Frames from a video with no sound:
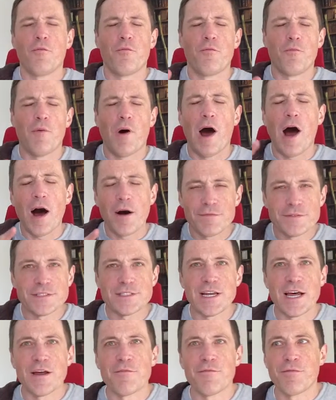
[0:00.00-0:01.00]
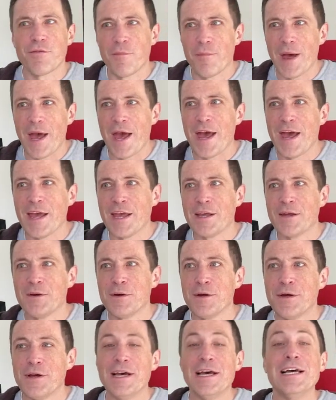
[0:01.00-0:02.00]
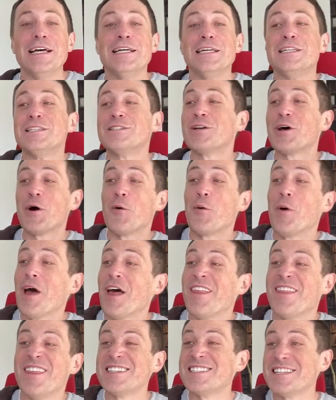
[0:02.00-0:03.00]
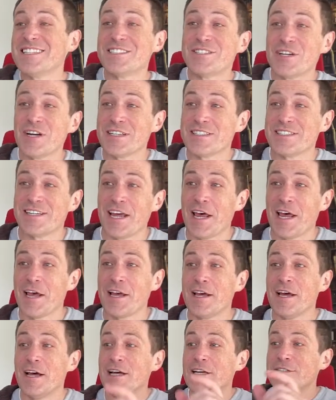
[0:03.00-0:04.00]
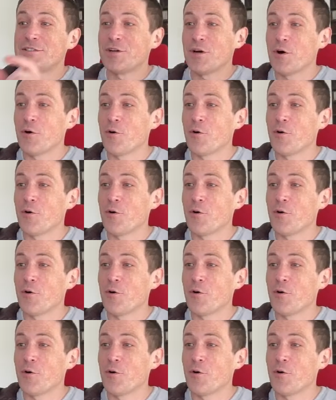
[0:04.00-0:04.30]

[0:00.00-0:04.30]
offset from A. So this is just saying, so